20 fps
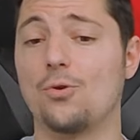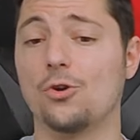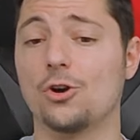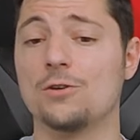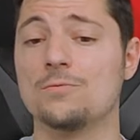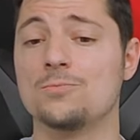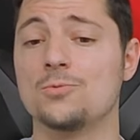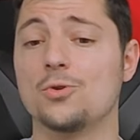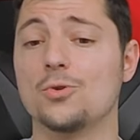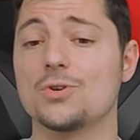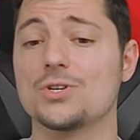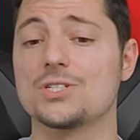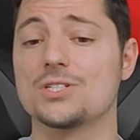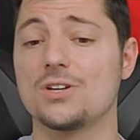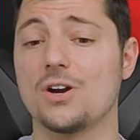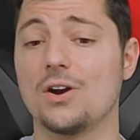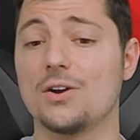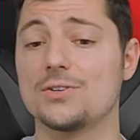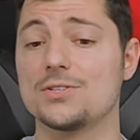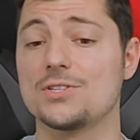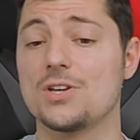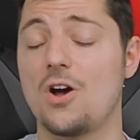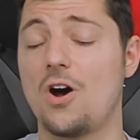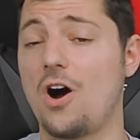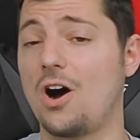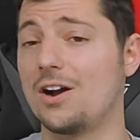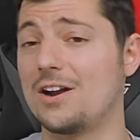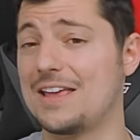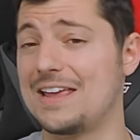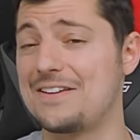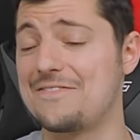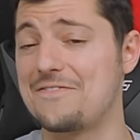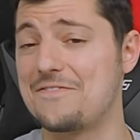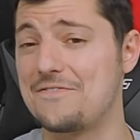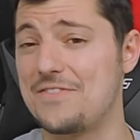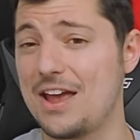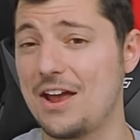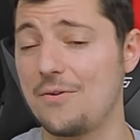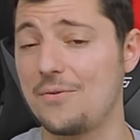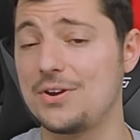or more starts on a
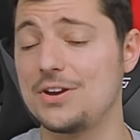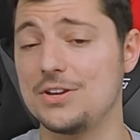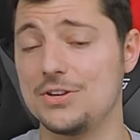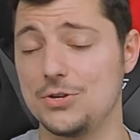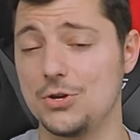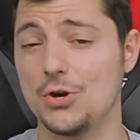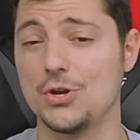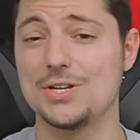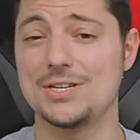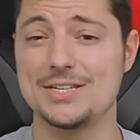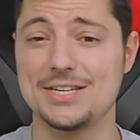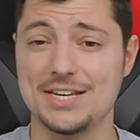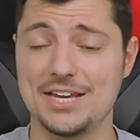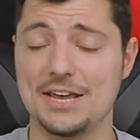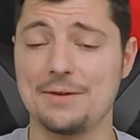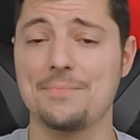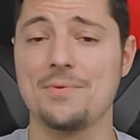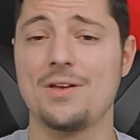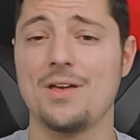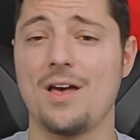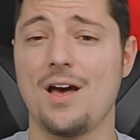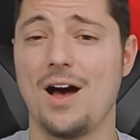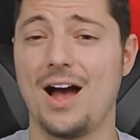very good team.